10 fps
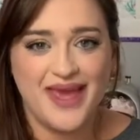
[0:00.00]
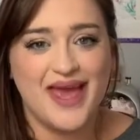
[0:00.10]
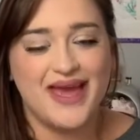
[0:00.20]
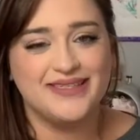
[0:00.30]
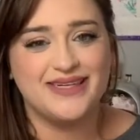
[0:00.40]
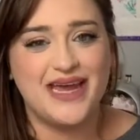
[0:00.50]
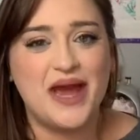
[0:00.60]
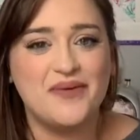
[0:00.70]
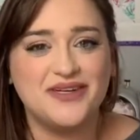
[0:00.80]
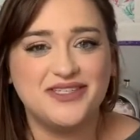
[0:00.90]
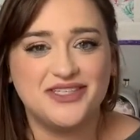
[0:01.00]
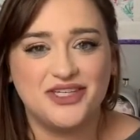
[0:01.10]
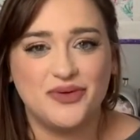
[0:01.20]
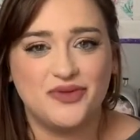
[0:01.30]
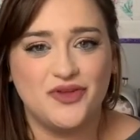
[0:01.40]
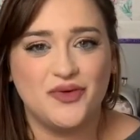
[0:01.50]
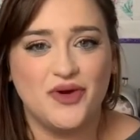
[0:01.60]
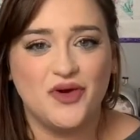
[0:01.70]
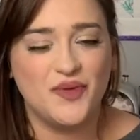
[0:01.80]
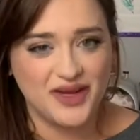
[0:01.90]
and today I wanted to share with you a
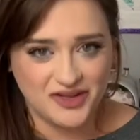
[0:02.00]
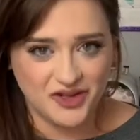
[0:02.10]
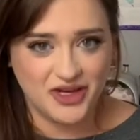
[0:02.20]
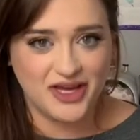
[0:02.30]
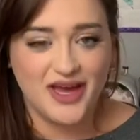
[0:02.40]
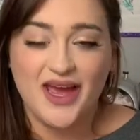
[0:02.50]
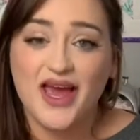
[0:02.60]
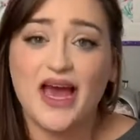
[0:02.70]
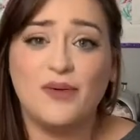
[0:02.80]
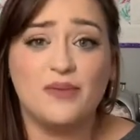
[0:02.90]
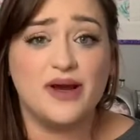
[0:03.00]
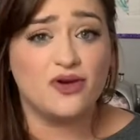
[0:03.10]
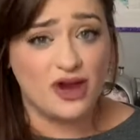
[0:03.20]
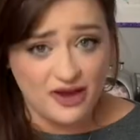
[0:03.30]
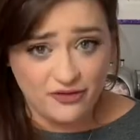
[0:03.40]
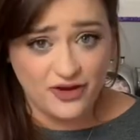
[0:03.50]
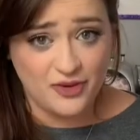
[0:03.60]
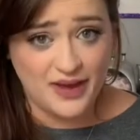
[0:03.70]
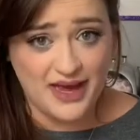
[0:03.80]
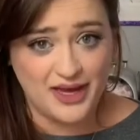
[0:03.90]
quick look at what my craft fair
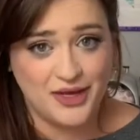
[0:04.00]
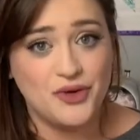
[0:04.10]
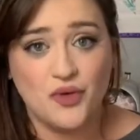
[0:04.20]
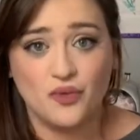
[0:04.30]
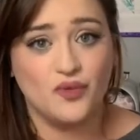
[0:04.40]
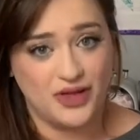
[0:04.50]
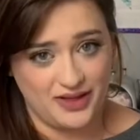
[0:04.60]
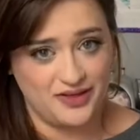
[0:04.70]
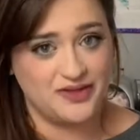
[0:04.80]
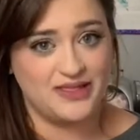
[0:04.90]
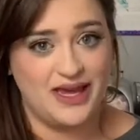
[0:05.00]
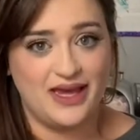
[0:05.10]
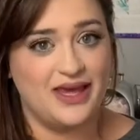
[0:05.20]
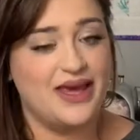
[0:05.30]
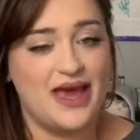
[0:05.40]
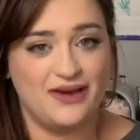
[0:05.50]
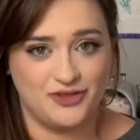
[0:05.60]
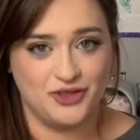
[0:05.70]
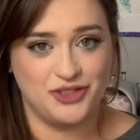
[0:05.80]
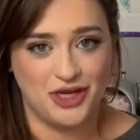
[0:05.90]
bag really looks like after a
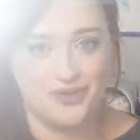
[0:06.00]
show.